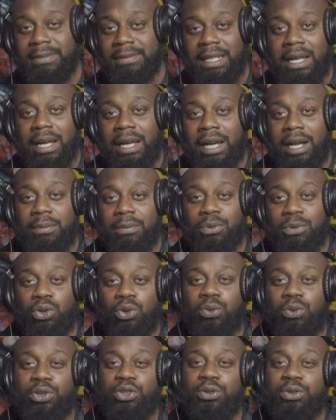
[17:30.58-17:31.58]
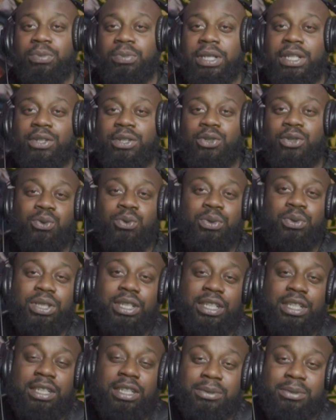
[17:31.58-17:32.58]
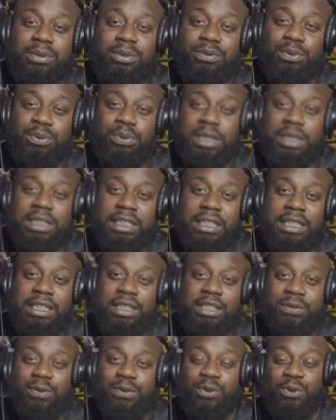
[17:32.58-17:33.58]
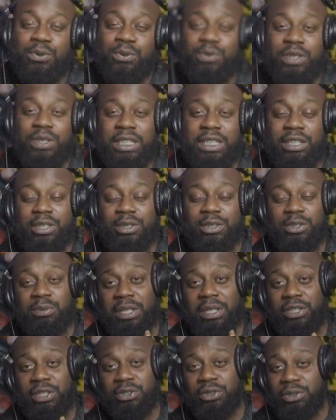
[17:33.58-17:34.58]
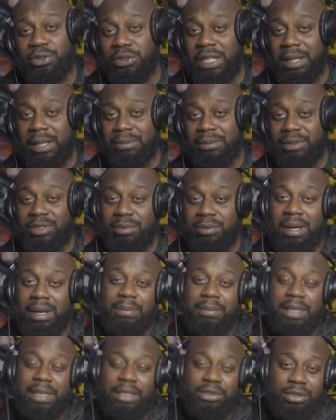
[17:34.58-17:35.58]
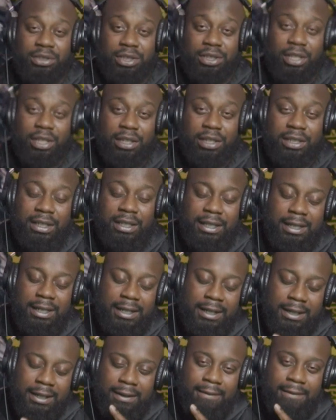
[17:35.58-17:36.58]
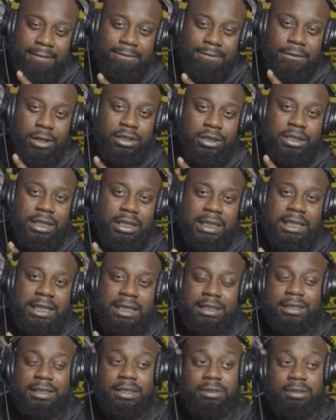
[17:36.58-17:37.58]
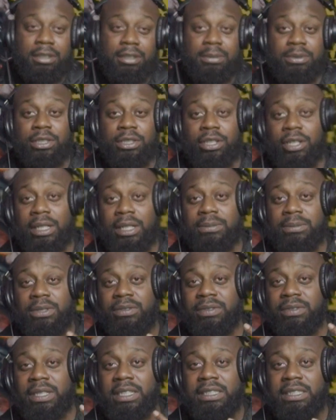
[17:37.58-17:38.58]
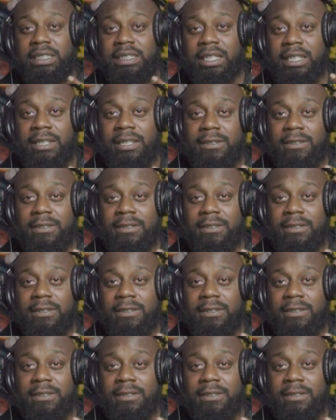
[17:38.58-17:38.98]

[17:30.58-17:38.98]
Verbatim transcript: I'm cool with you being cool with the clips. If you want to see these full videos, make sure you tap into my Patreon. First link in the description. GoHamm TV. Let's get it.